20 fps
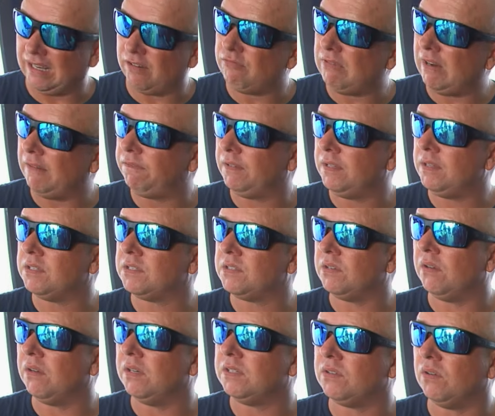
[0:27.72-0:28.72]
roughly the
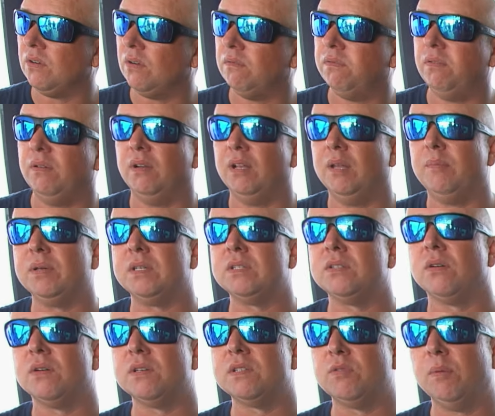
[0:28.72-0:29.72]
size of an
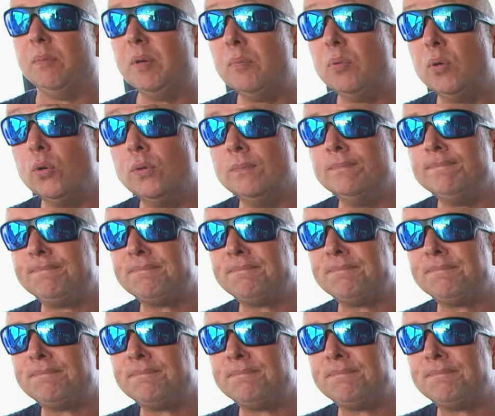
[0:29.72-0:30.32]
Olympic-sized swimming pool